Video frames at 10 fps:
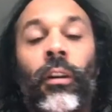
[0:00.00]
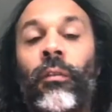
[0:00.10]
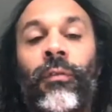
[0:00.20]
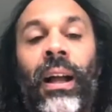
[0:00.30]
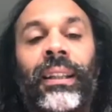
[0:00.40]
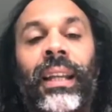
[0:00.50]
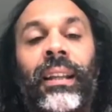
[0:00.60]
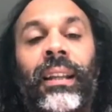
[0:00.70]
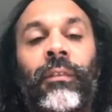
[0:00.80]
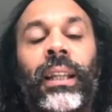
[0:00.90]

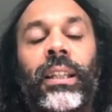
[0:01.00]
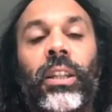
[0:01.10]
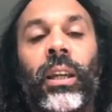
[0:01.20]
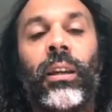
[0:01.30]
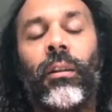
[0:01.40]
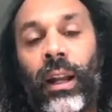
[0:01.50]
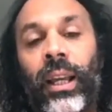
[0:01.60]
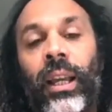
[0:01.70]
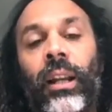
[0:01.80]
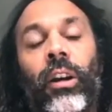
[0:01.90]
validity of any
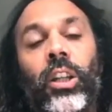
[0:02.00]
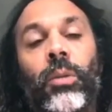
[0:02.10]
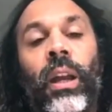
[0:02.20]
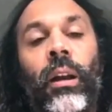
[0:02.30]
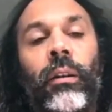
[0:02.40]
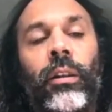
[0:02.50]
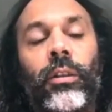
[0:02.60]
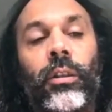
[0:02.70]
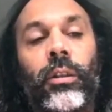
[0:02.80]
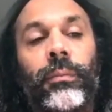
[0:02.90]
inner
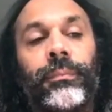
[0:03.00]
experience.